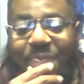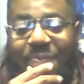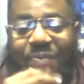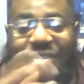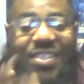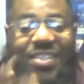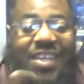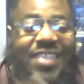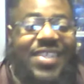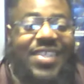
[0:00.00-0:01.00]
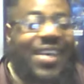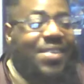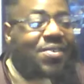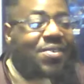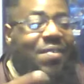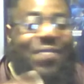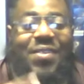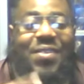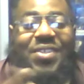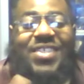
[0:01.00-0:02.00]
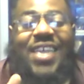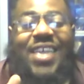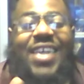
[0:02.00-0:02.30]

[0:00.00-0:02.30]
we'll discuss that. You know, for those that's kind